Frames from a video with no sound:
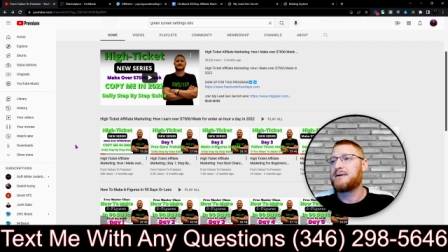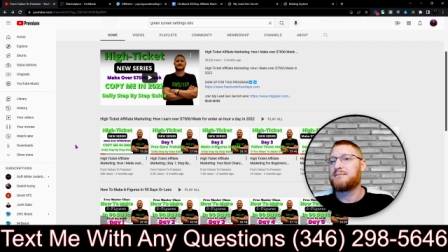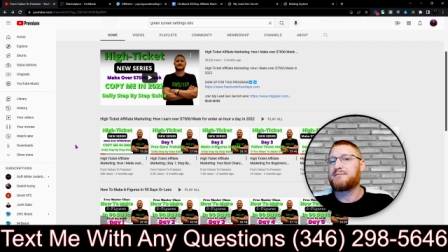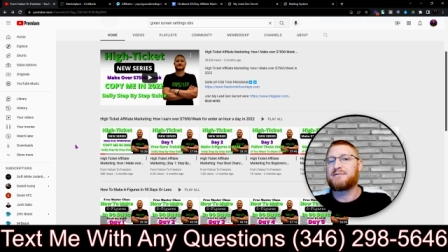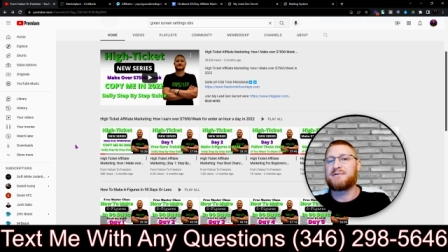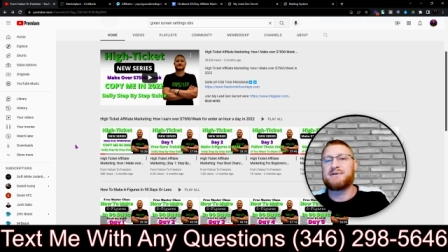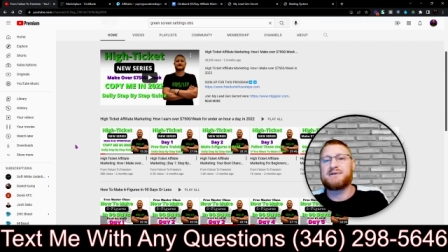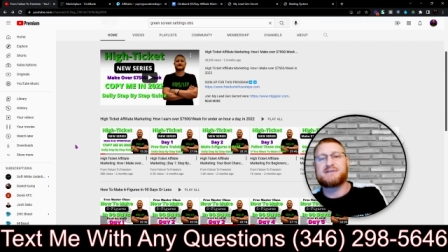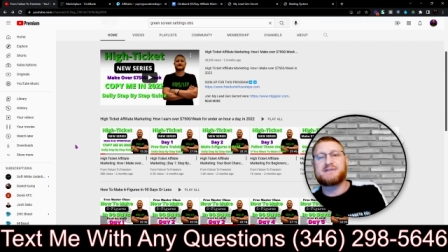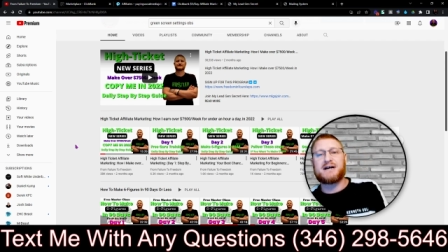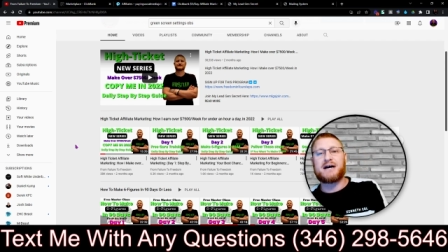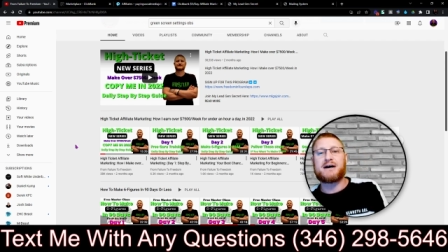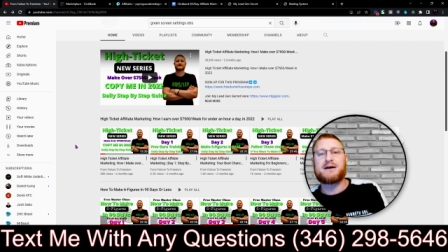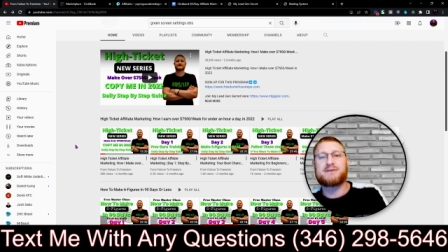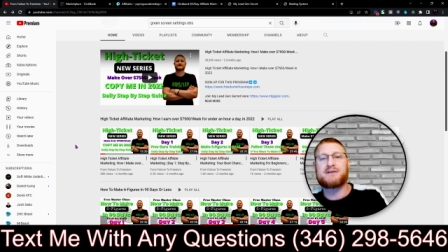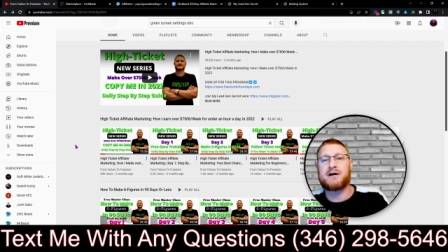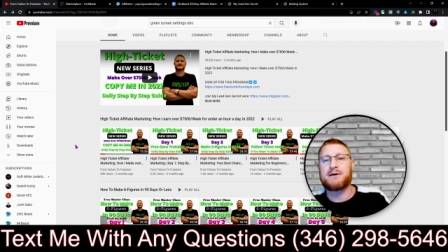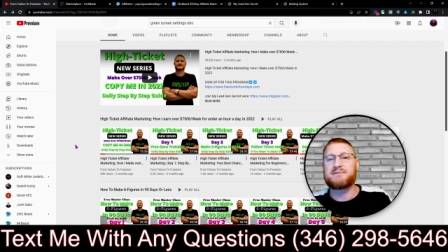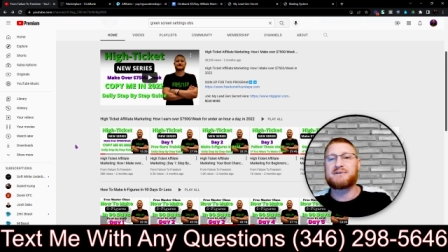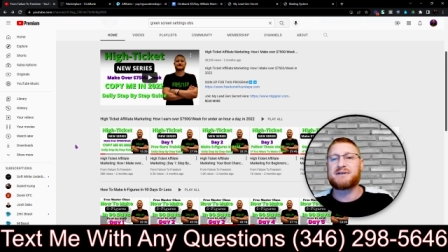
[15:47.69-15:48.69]
the top
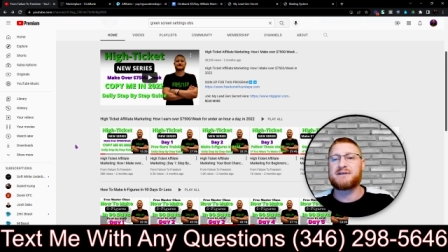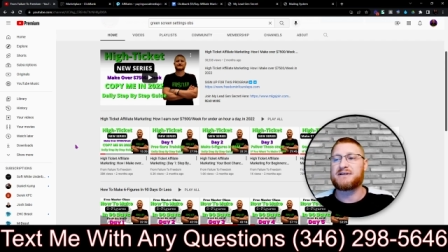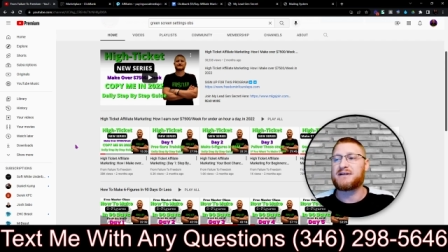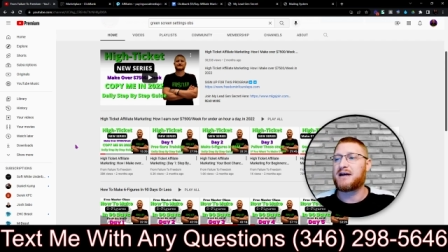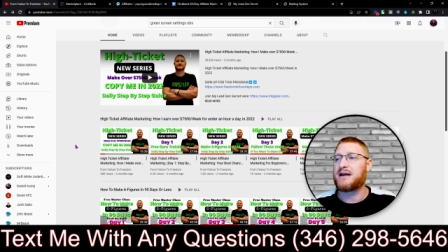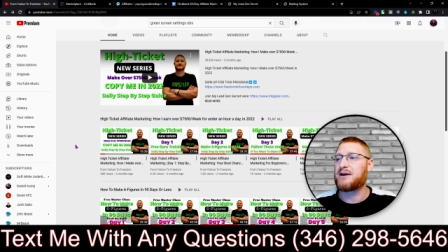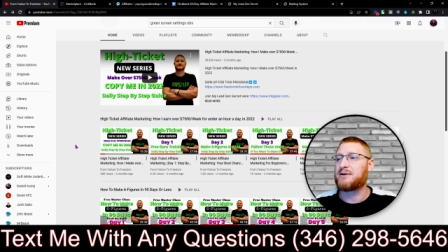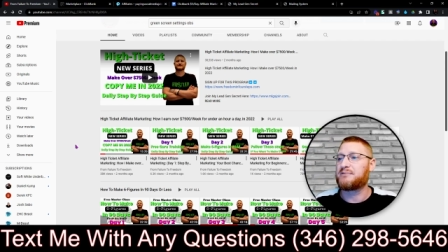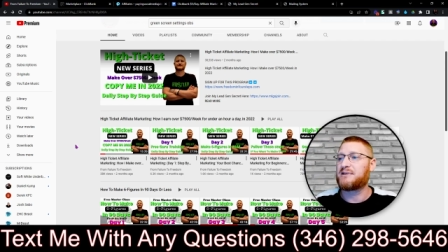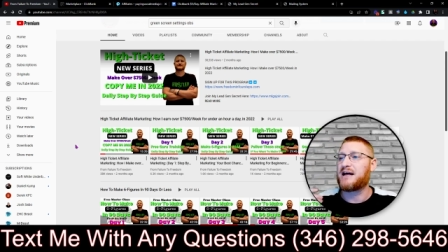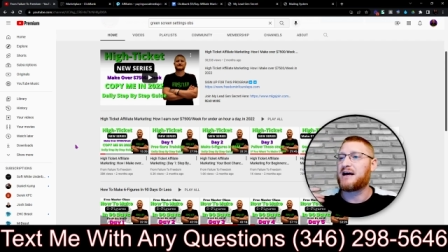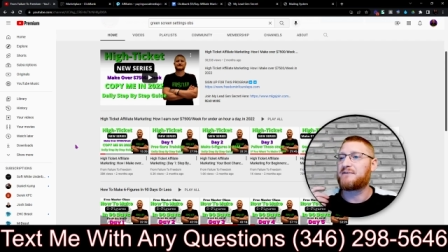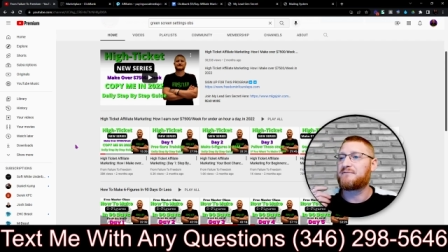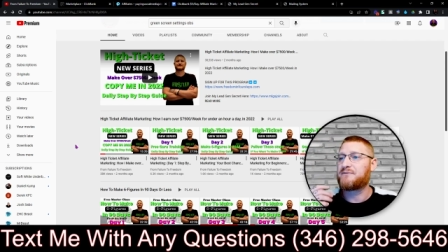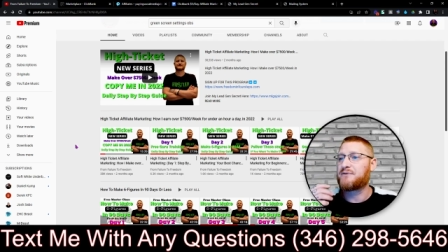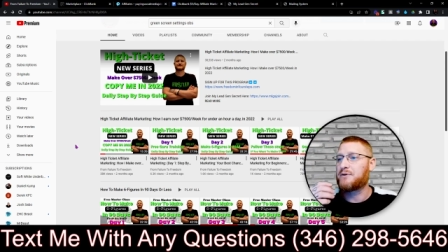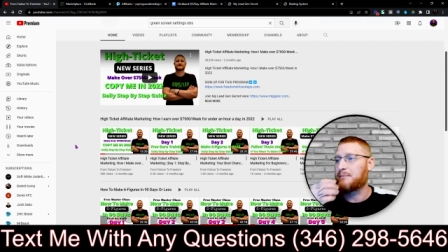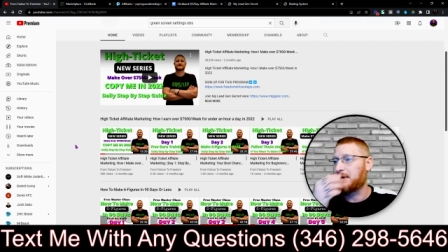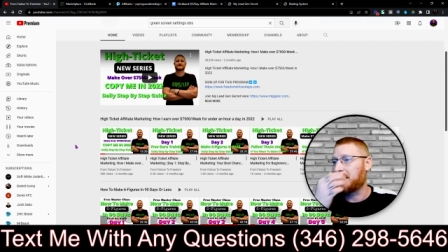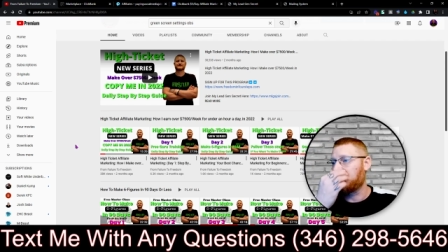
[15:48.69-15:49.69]
of the entire
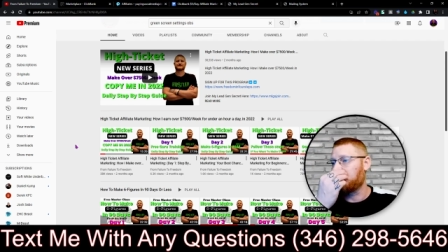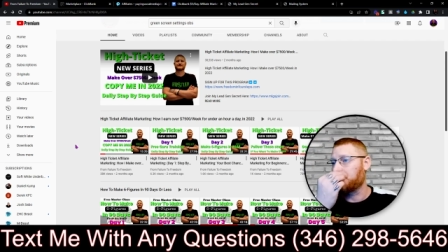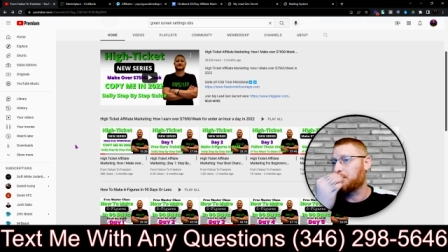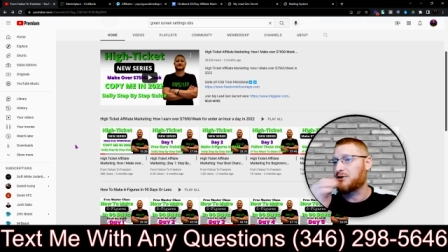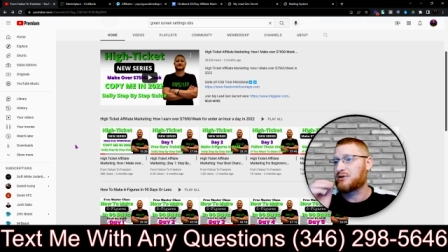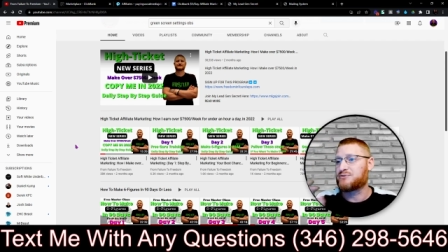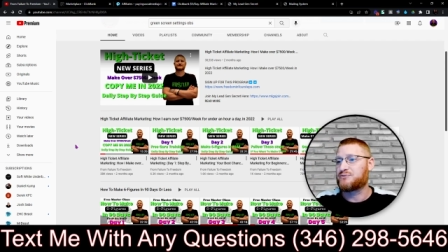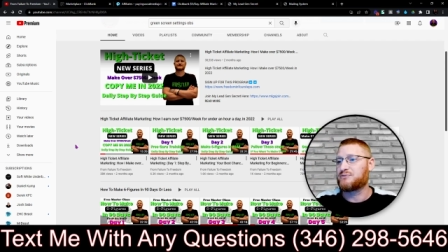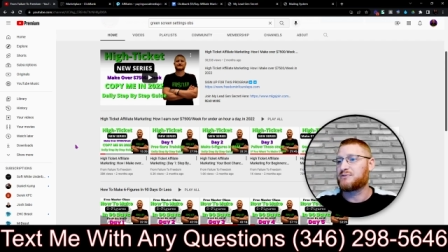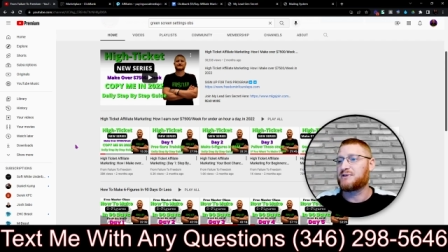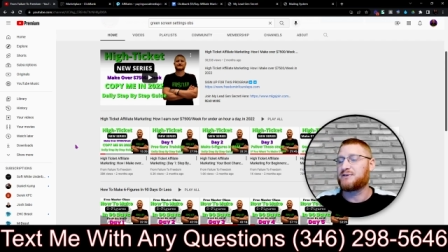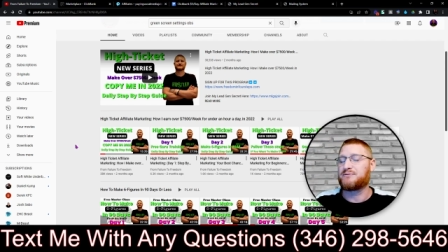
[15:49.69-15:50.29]
platform, and it works really,